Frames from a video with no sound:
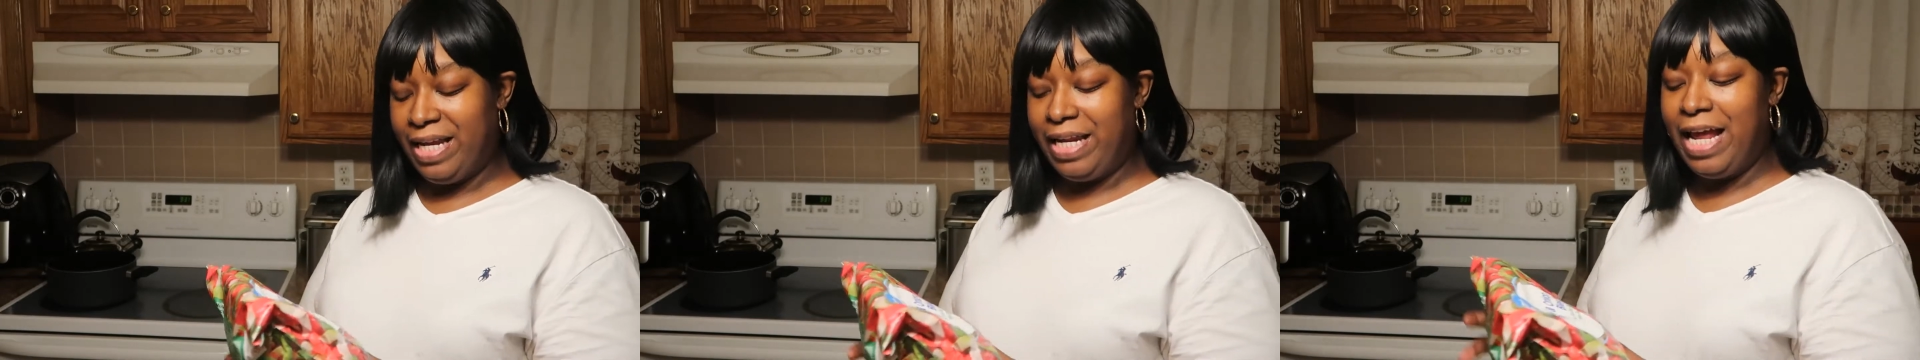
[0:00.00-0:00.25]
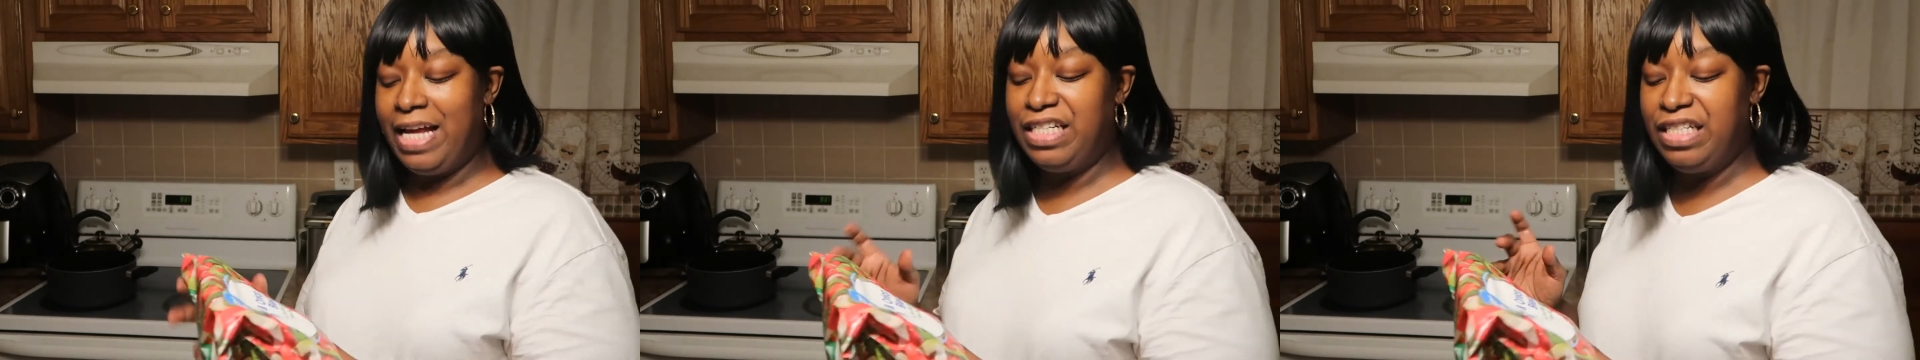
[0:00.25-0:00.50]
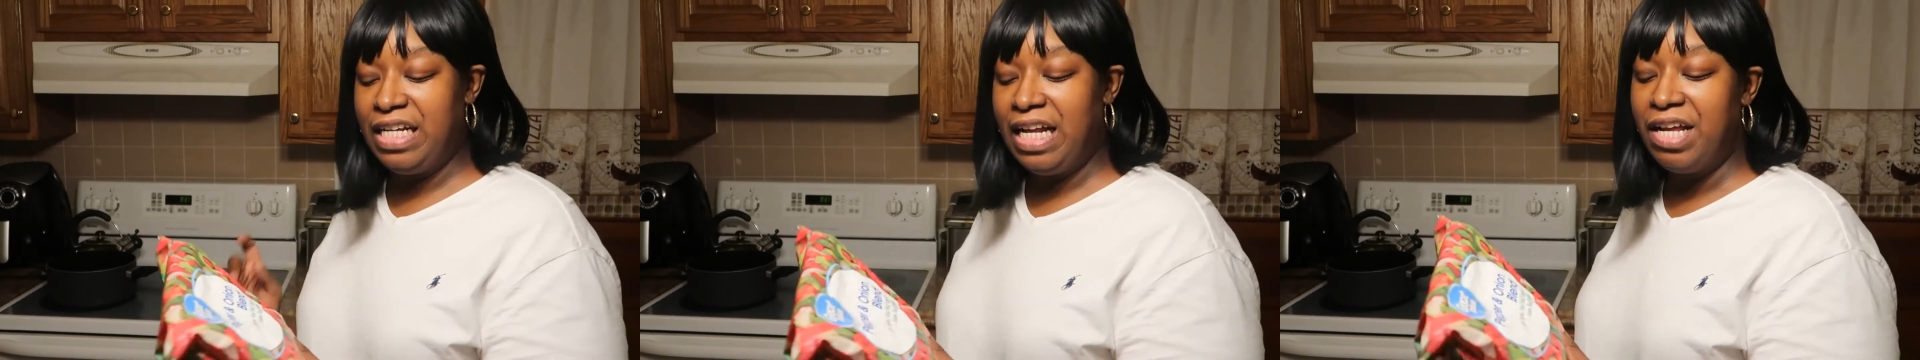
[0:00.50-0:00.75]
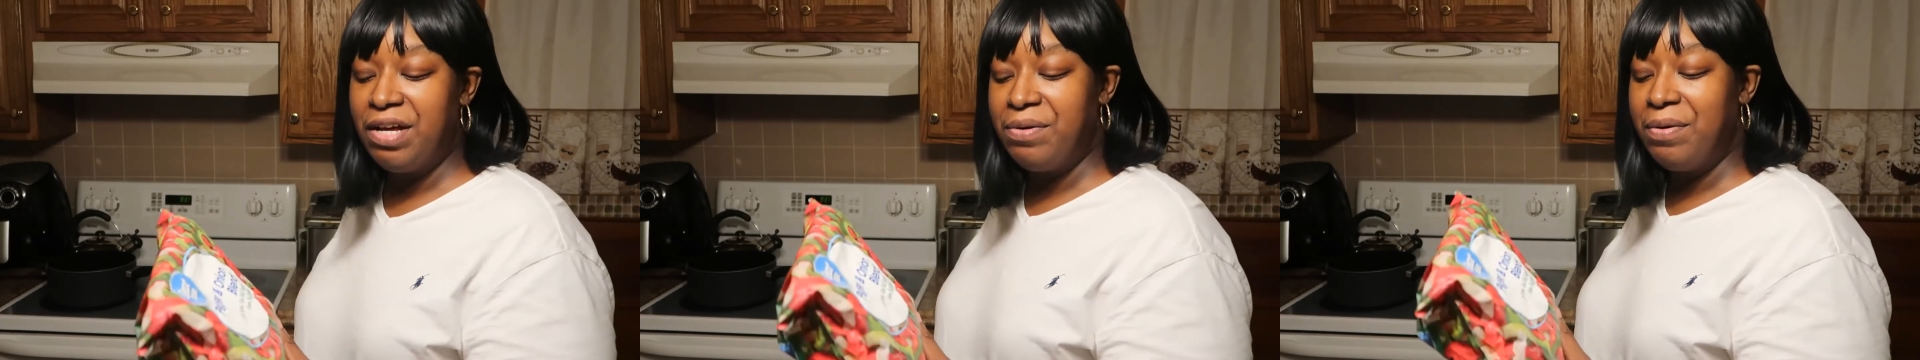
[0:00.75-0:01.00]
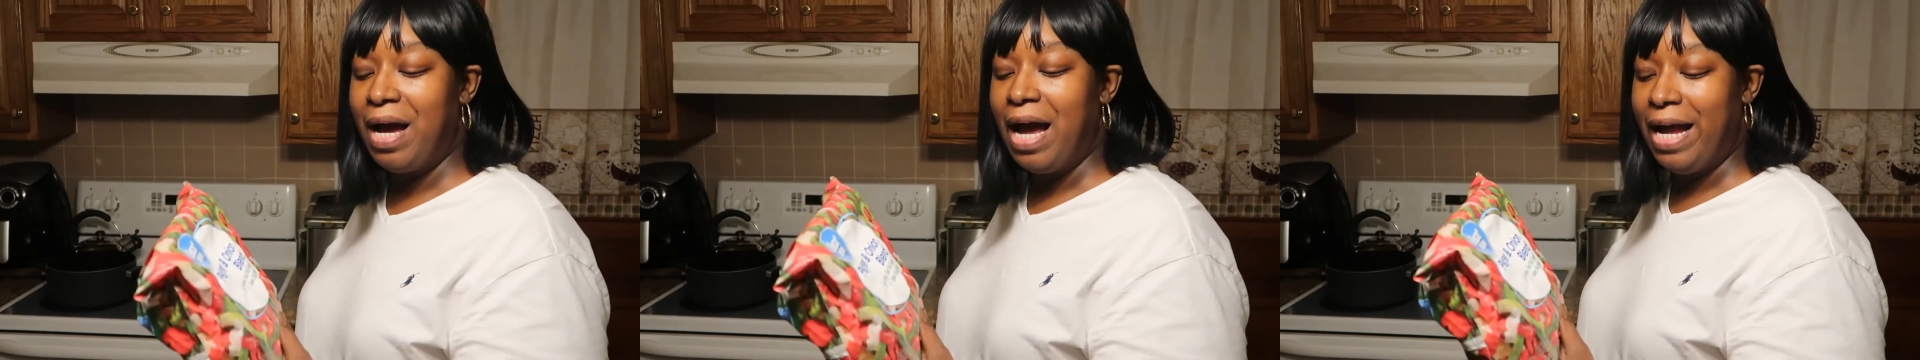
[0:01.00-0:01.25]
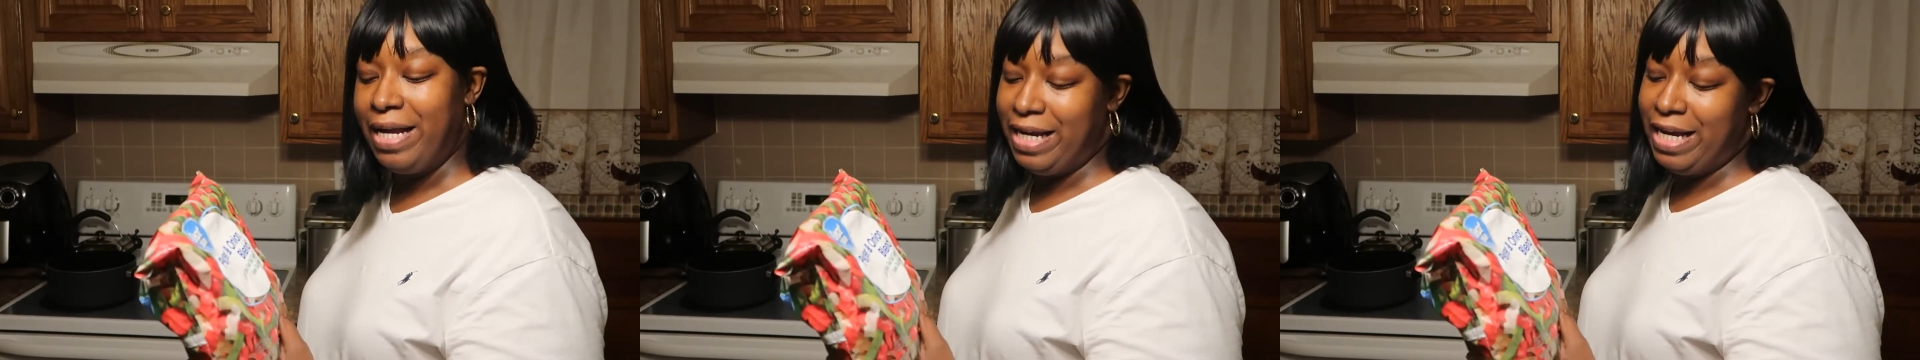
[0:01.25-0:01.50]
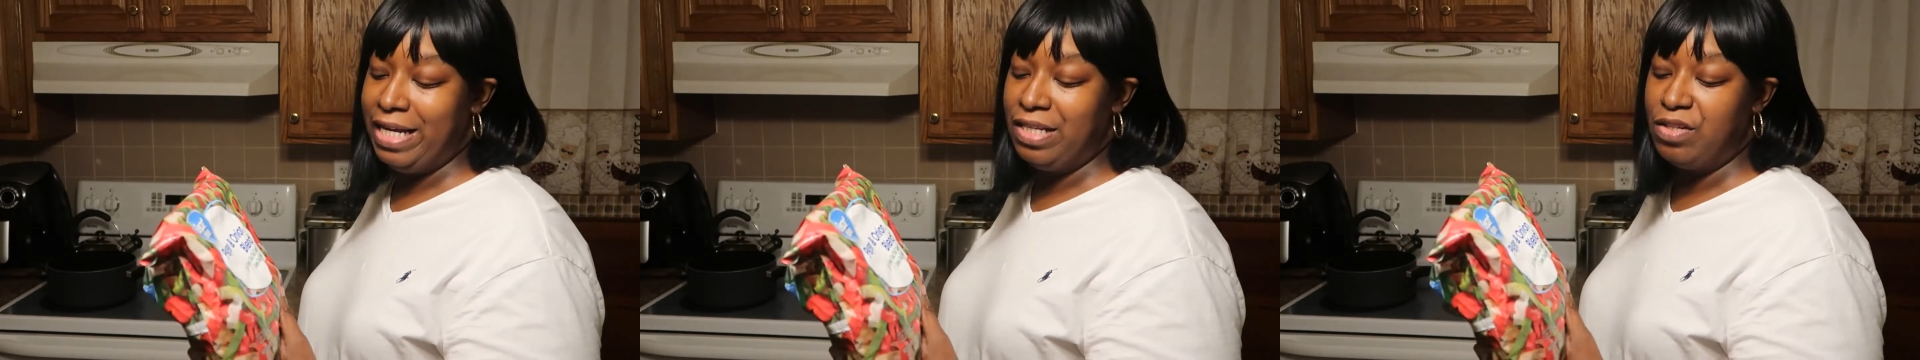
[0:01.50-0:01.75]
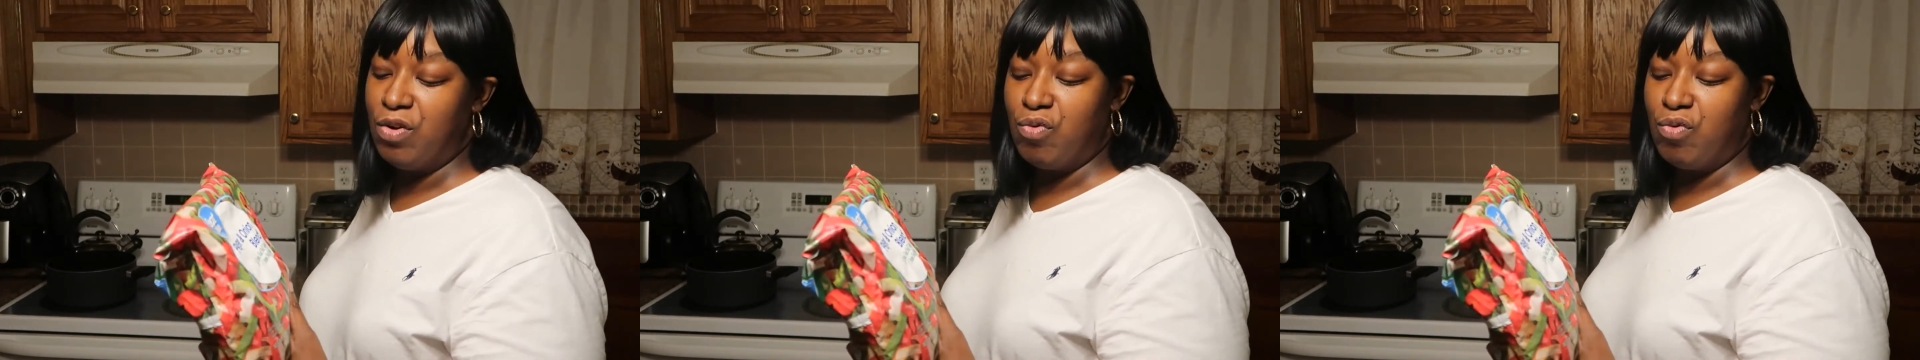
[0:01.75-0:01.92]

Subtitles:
It has yellow onions,